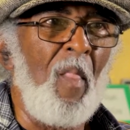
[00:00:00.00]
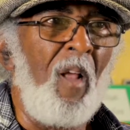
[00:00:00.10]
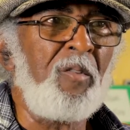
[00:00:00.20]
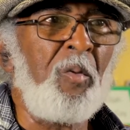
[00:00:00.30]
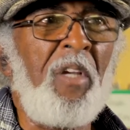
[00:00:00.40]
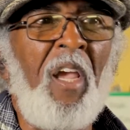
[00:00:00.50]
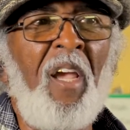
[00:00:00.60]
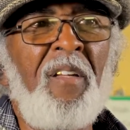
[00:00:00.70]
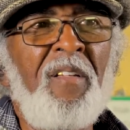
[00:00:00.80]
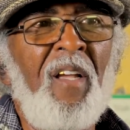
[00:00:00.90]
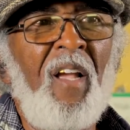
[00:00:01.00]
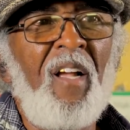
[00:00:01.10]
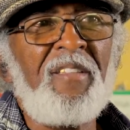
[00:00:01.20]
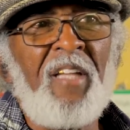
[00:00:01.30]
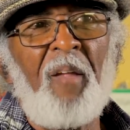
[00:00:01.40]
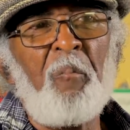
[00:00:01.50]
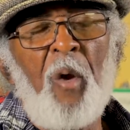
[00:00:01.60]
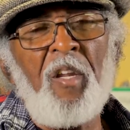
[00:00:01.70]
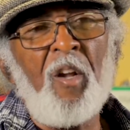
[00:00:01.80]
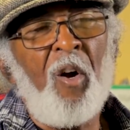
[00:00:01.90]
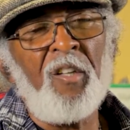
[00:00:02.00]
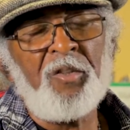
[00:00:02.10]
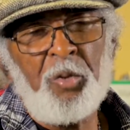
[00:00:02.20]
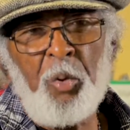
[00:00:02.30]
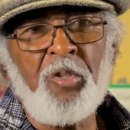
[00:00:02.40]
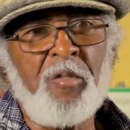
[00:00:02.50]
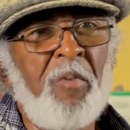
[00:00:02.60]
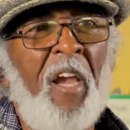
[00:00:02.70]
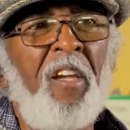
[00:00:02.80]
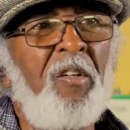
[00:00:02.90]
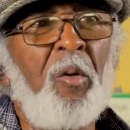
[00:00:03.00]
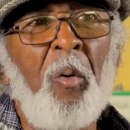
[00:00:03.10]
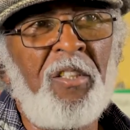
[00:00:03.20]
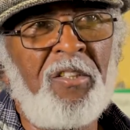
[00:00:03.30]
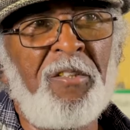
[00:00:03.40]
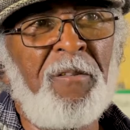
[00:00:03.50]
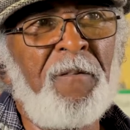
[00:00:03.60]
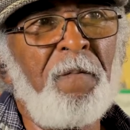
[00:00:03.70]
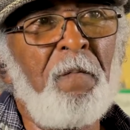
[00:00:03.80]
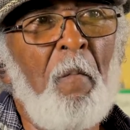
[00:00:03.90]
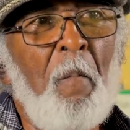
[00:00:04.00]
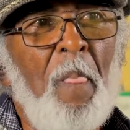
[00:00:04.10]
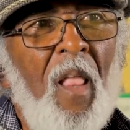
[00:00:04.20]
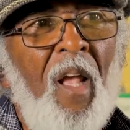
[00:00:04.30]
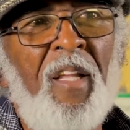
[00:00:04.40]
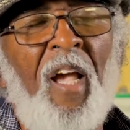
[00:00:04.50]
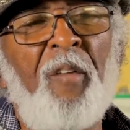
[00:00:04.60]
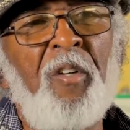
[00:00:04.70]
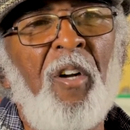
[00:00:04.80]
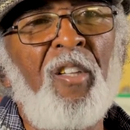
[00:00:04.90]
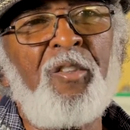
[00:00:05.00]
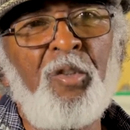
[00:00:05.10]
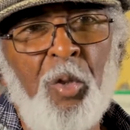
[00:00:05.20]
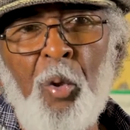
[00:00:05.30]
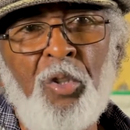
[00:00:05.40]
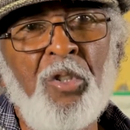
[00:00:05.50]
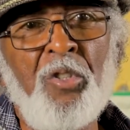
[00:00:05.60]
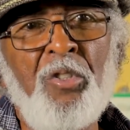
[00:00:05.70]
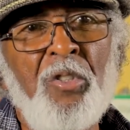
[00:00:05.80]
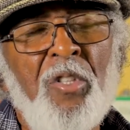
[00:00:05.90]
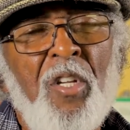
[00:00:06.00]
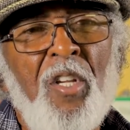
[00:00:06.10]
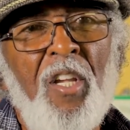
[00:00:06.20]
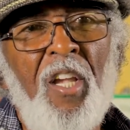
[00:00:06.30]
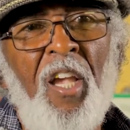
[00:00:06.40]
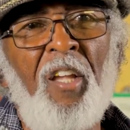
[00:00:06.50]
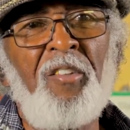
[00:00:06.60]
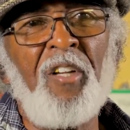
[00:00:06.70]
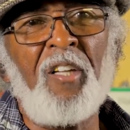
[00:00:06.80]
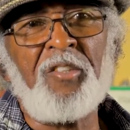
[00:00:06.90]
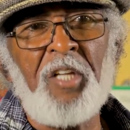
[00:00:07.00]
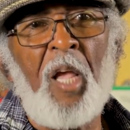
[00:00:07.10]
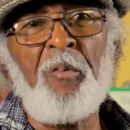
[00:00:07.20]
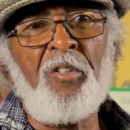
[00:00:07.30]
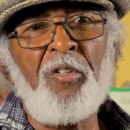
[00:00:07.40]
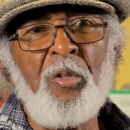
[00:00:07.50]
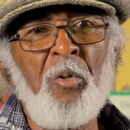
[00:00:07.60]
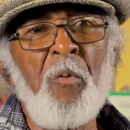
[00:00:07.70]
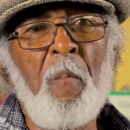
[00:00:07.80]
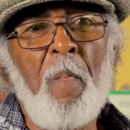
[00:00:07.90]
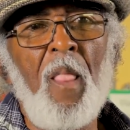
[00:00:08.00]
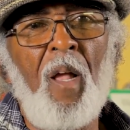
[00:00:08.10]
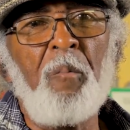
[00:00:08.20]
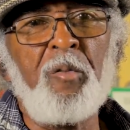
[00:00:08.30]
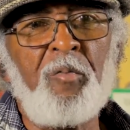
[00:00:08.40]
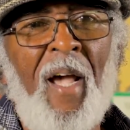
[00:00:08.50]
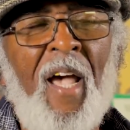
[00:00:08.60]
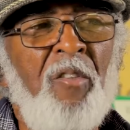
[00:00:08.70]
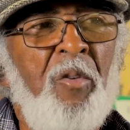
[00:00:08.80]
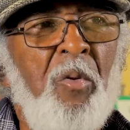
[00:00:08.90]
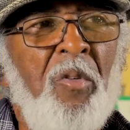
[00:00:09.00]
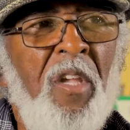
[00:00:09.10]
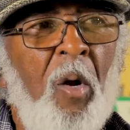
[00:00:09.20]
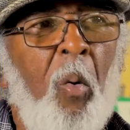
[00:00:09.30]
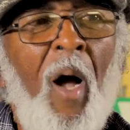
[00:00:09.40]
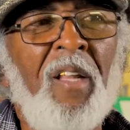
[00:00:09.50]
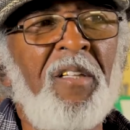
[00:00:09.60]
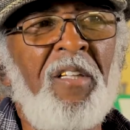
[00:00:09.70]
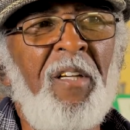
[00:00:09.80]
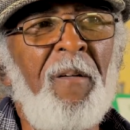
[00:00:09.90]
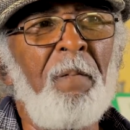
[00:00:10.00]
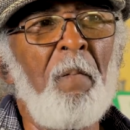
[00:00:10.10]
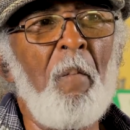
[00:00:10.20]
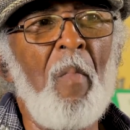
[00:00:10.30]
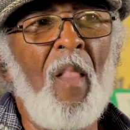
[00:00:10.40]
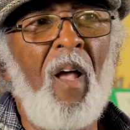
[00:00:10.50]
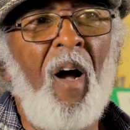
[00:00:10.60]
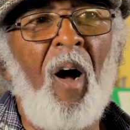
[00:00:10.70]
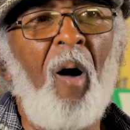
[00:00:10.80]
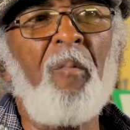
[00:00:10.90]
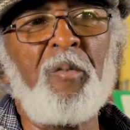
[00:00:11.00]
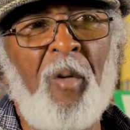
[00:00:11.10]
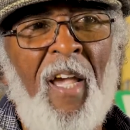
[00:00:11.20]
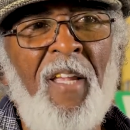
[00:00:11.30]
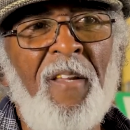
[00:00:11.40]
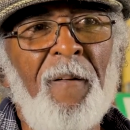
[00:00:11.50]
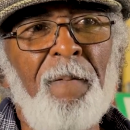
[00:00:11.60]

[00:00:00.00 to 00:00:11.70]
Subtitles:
So then that brings the Constitution back into question. Now, if the Constitution is established to provide you the equality of a right,